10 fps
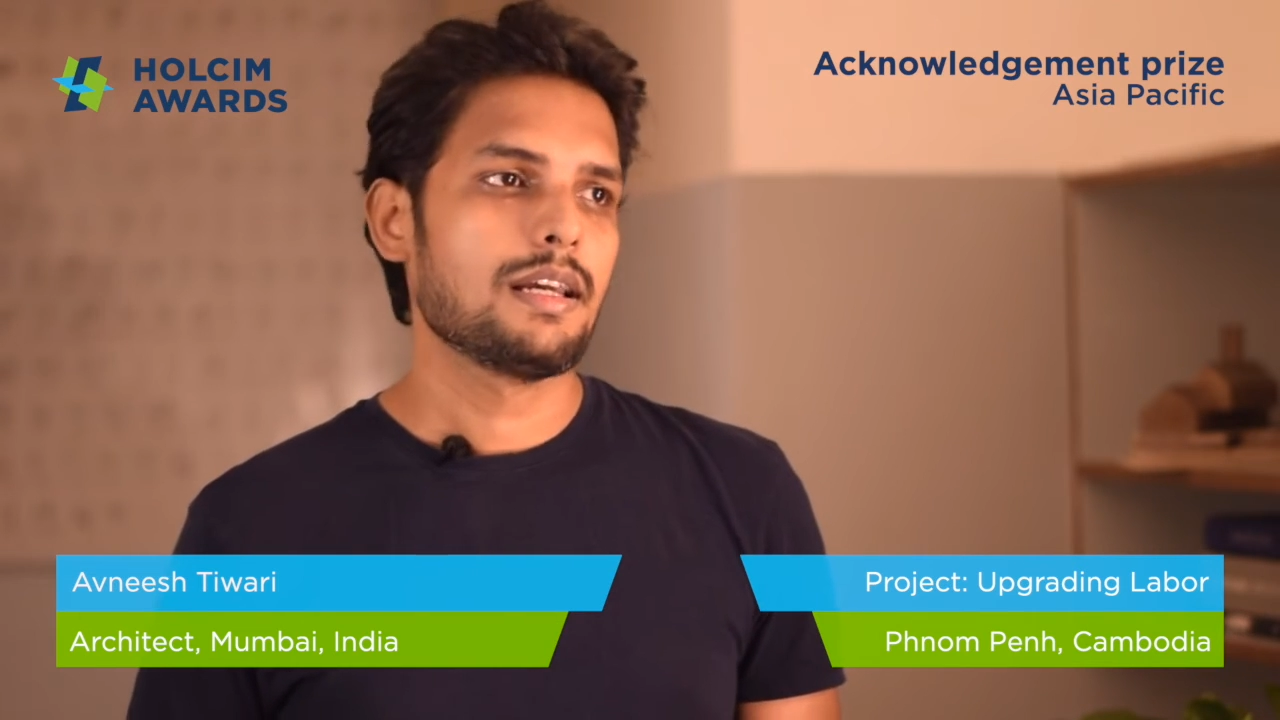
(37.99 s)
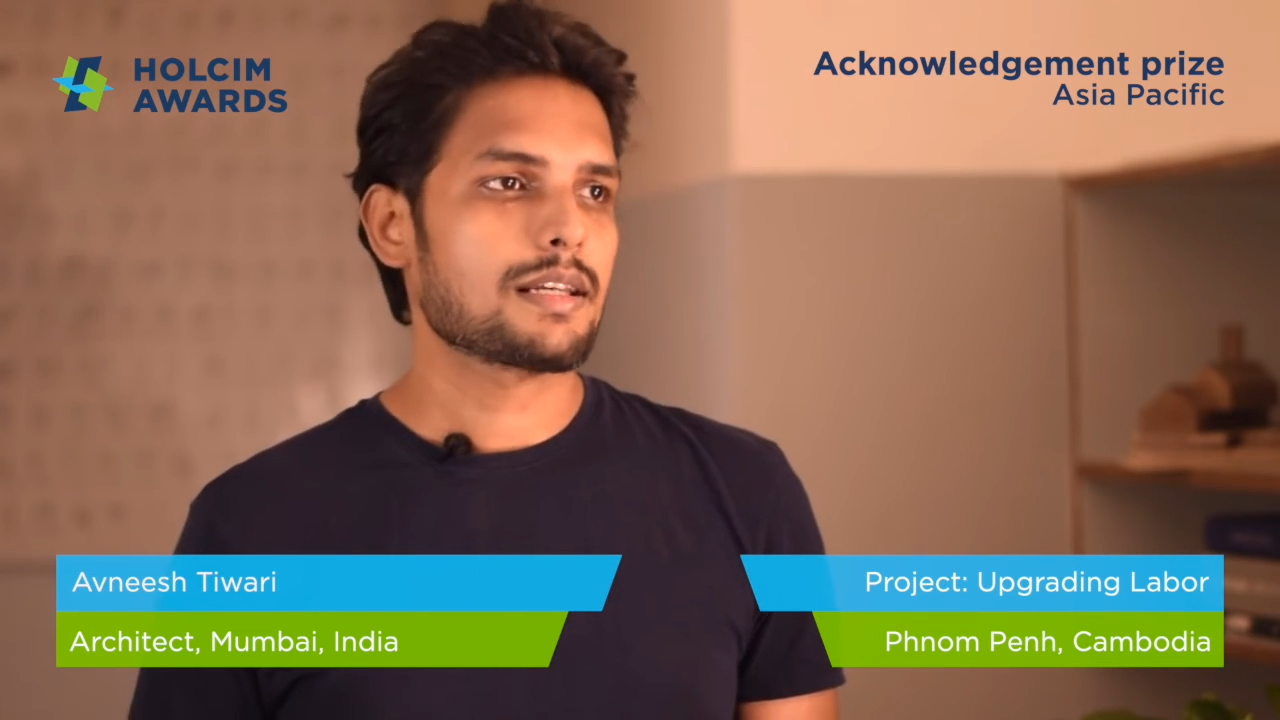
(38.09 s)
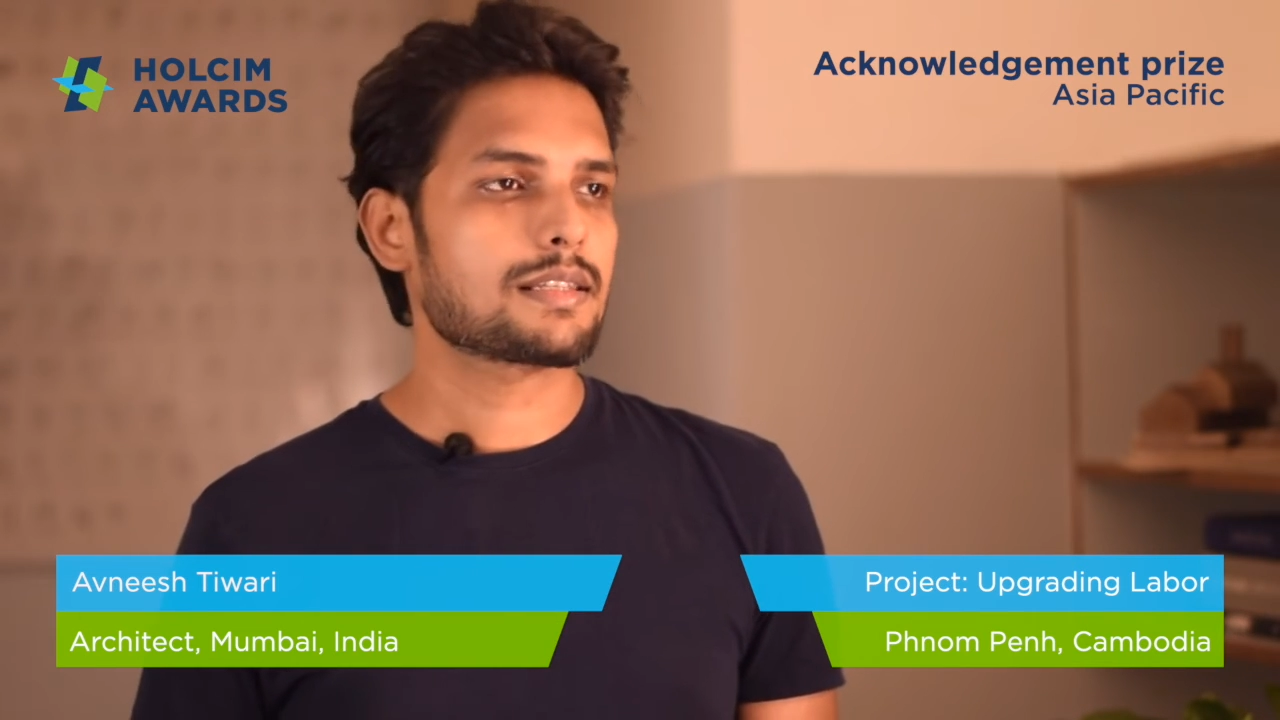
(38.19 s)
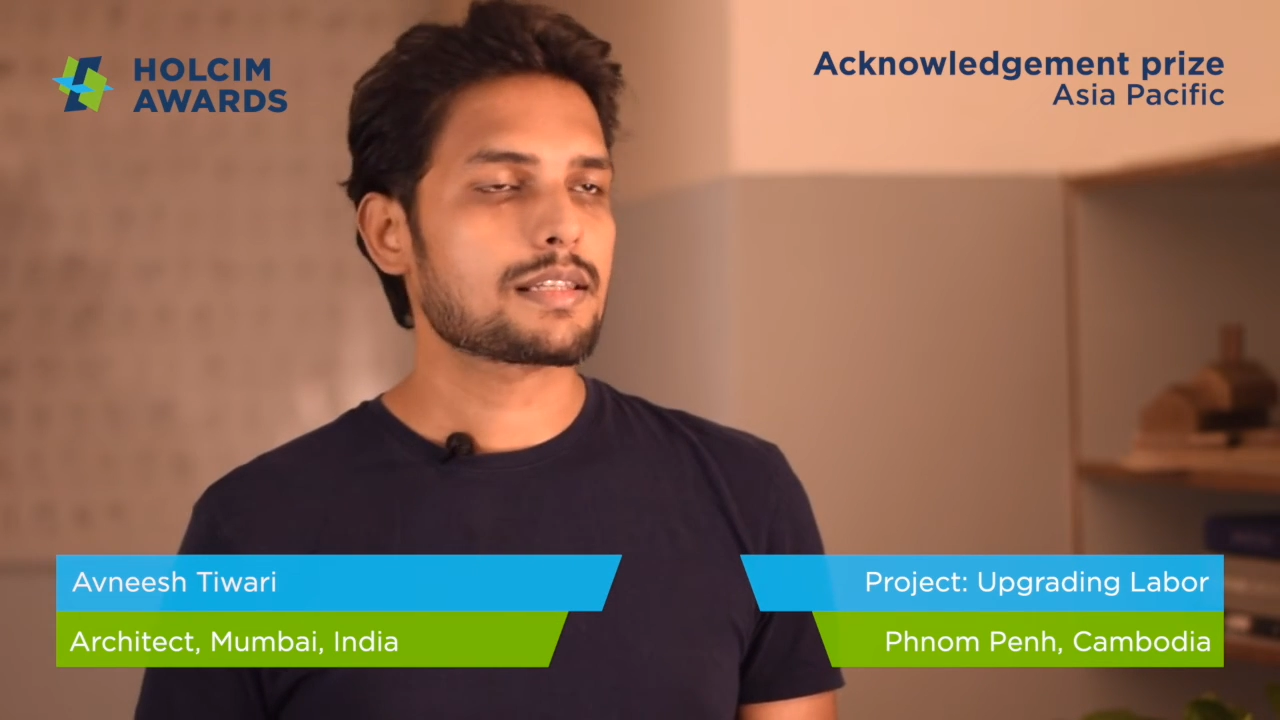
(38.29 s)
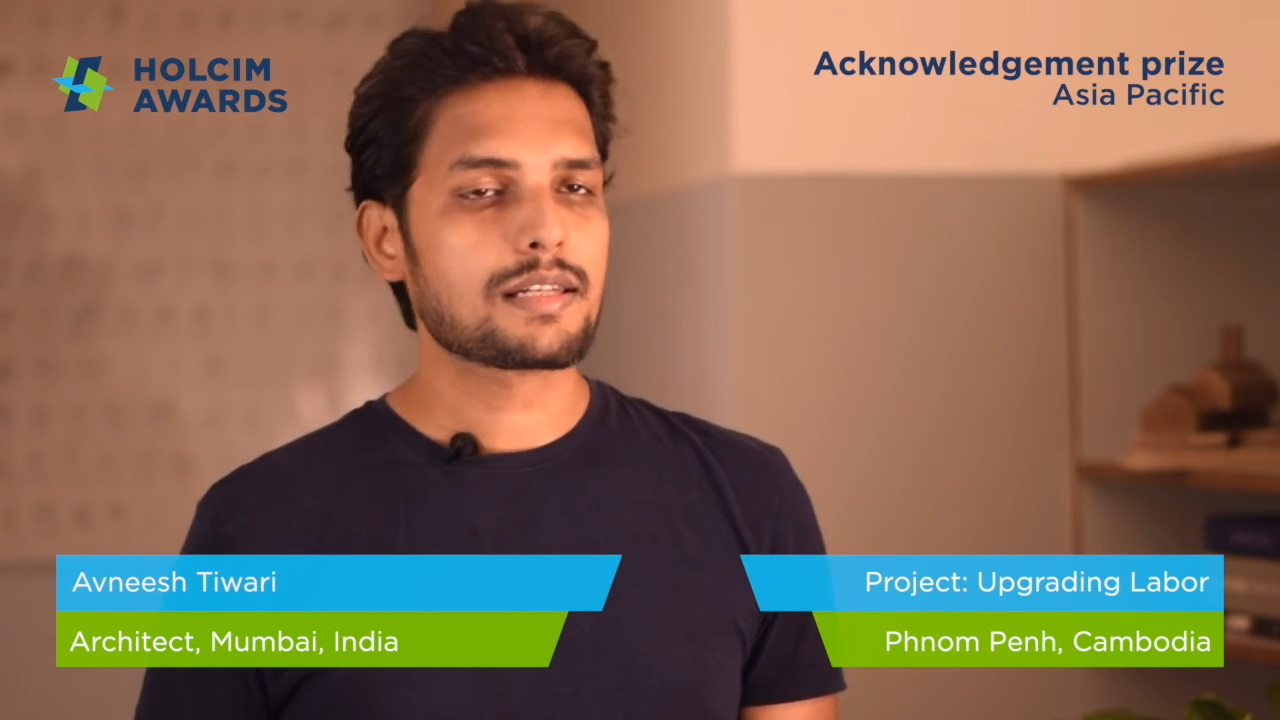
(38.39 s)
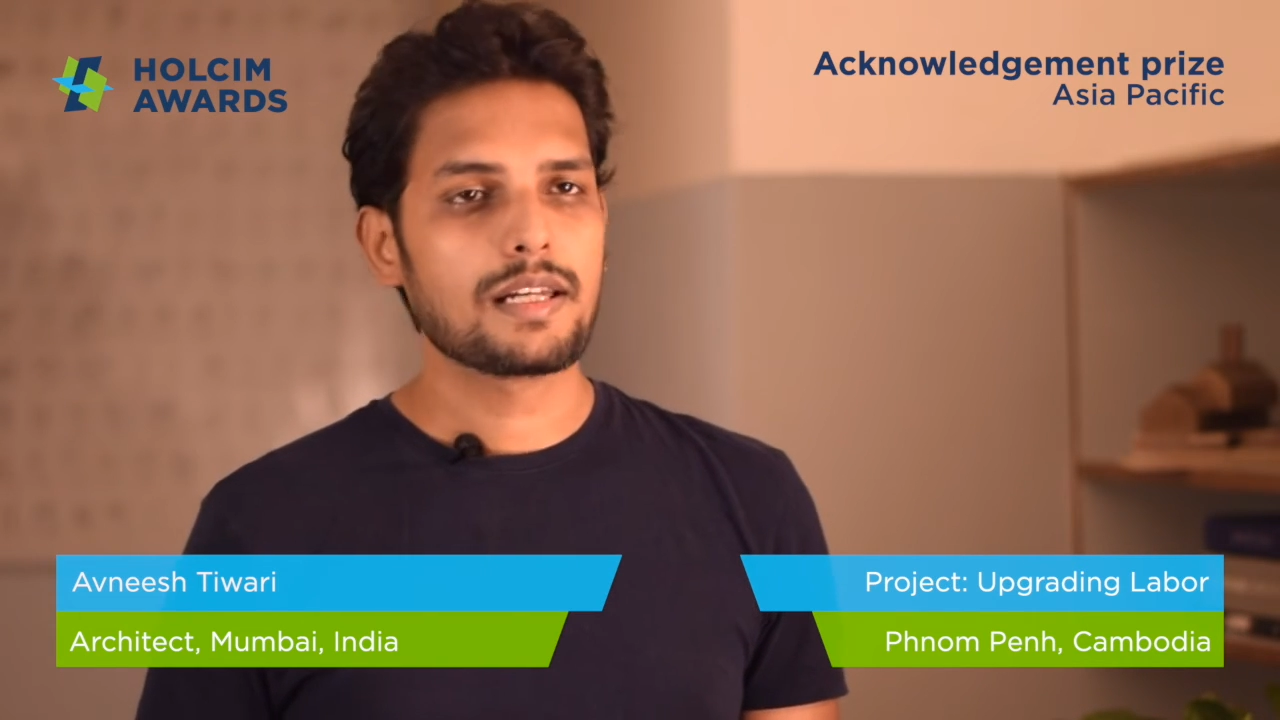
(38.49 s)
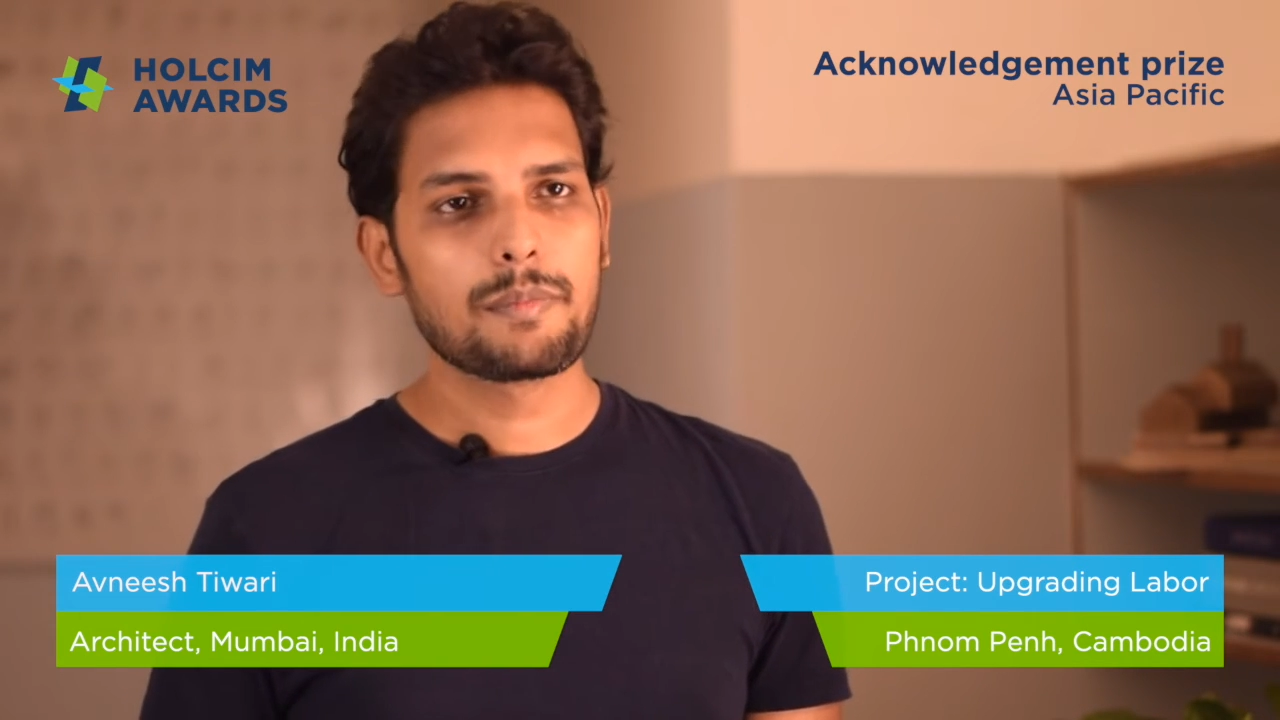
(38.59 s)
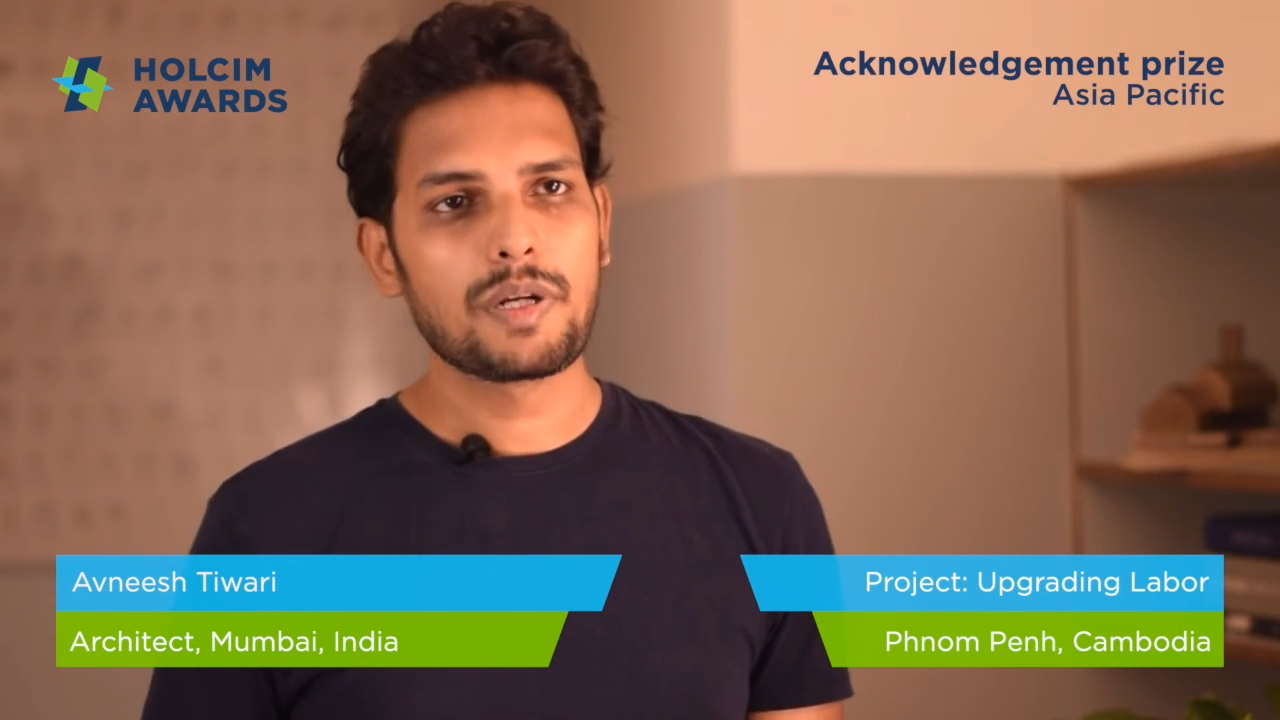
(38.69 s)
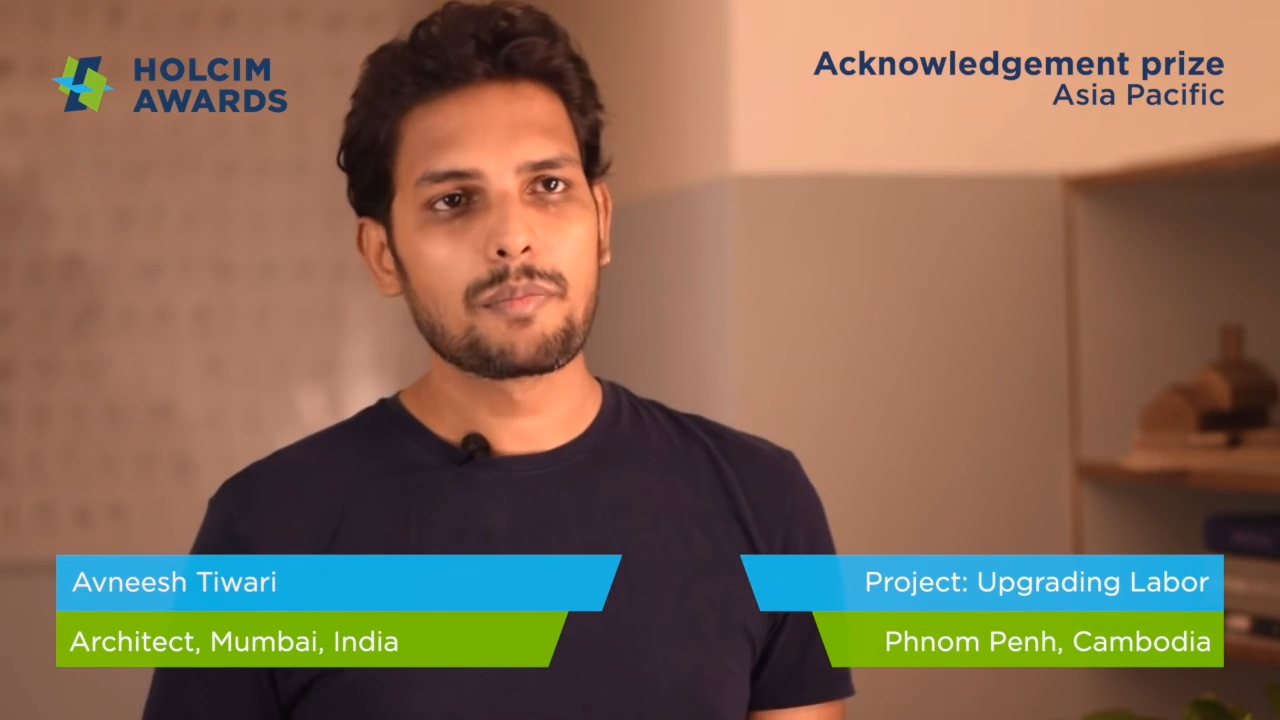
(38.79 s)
A sustainable